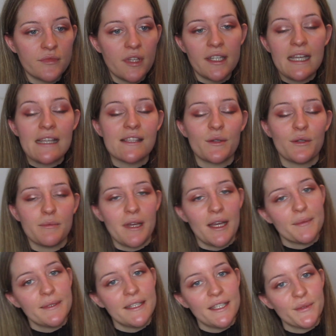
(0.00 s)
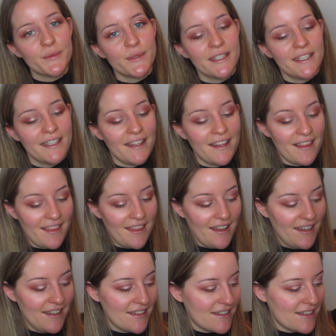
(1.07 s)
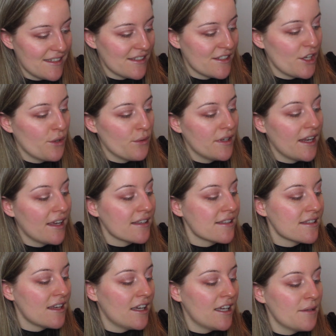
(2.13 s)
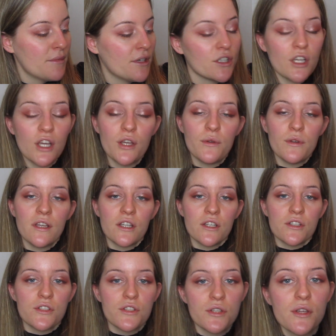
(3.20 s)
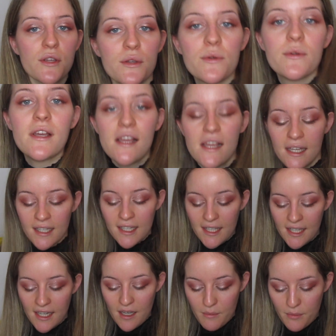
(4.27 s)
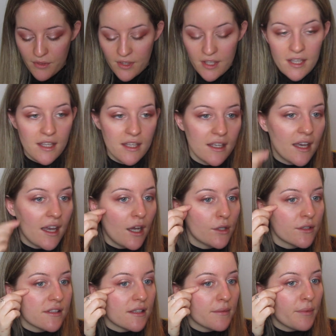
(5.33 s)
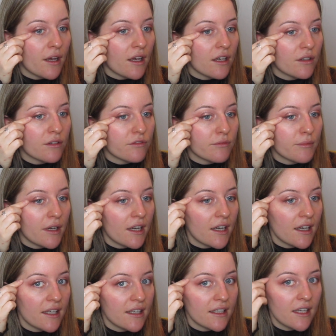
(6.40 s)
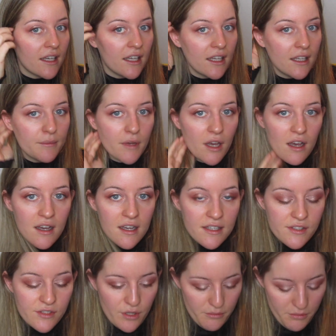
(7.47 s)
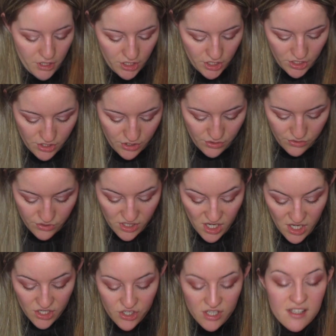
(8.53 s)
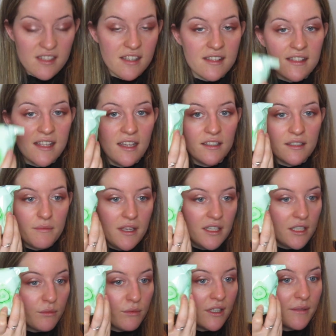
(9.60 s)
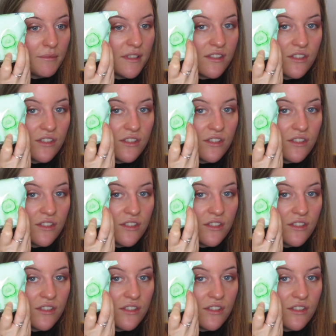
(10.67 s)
Okay, so I'm happy with that. So next I'm going to clean up the outer part of my eye. So I'm going to use just a standard makeup wipe.